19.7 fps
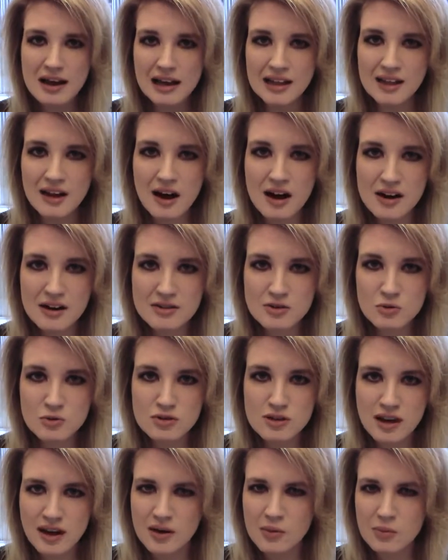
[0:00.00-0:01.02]
and the audience
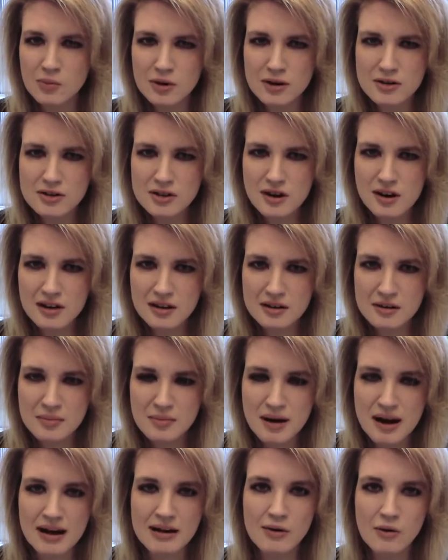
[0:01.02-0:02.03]
was like, what are you talking
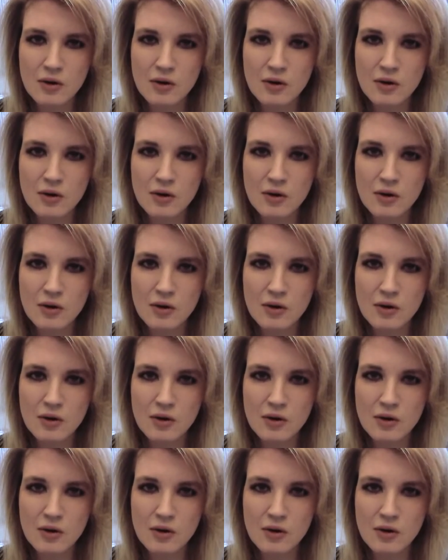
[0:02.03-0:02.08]
about?